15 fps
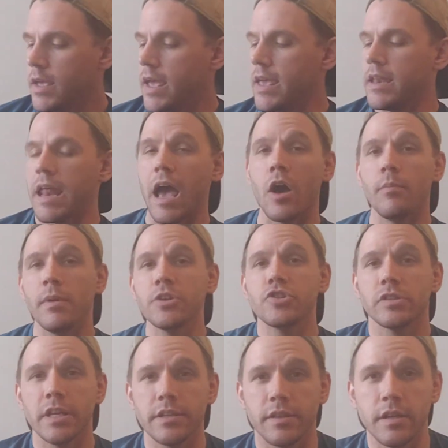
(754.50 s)
And how much
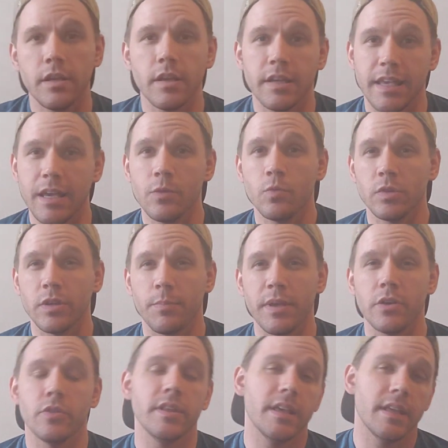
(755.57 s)
lengthening, again, will
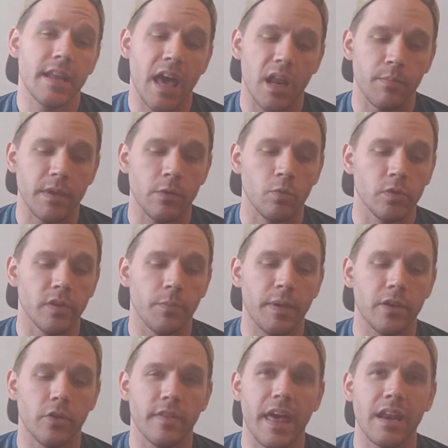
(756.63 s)
depend on the anatomy. It will
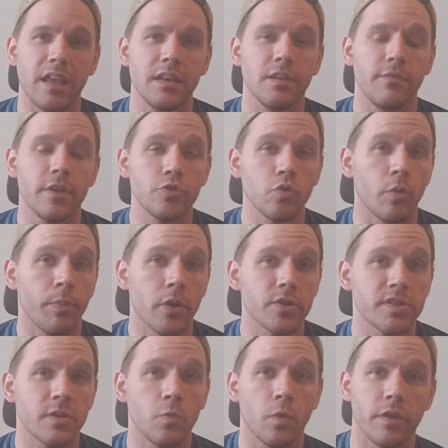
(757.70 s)
depend on that individual
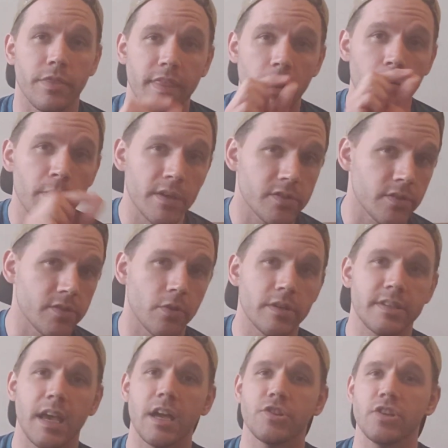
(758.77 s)
person, where their muscles are
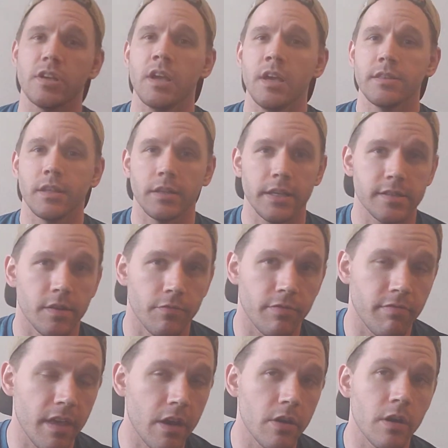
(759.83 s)
attaching, the lengths of
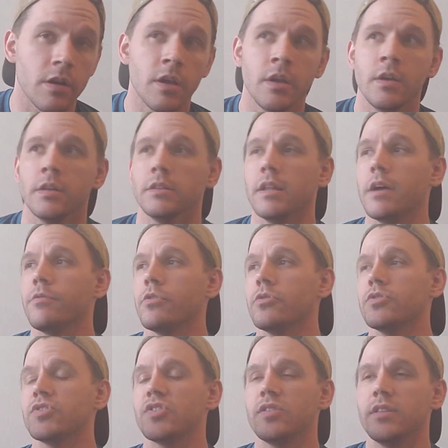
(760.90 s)
their
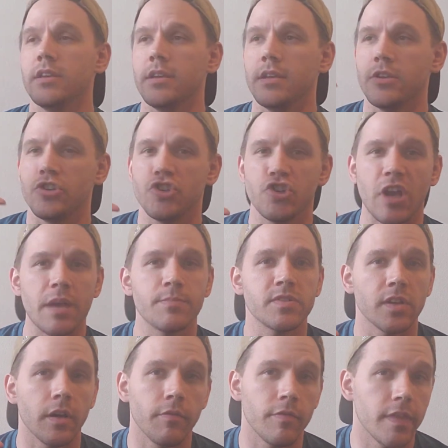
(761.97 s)
levers, the
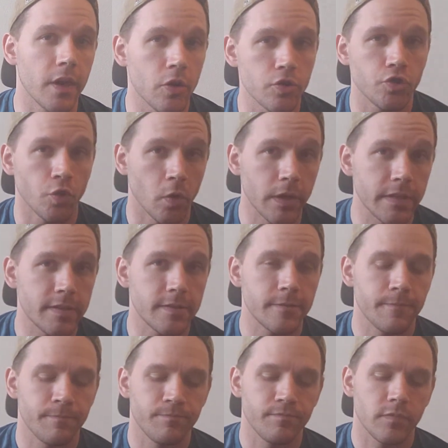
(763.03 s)
shapes of their joints.
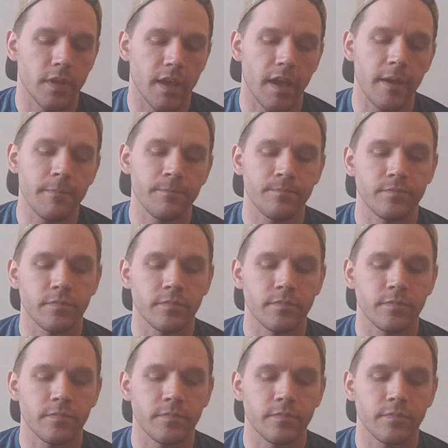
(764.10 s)
Okay?